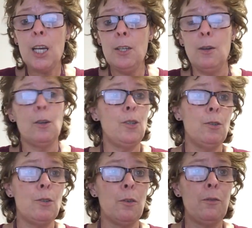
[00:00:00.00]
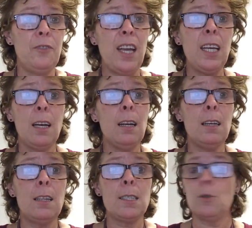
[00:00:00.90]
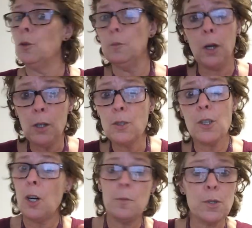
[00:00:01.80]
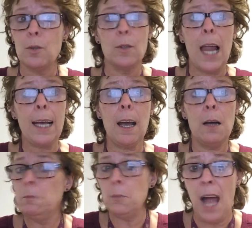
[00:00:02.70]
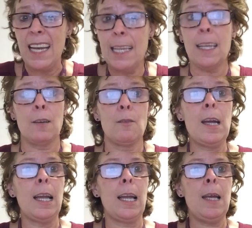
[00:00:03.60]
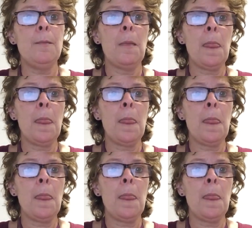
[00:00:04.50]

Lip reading: you could use your fingers or bottle tops or Lego, anything really.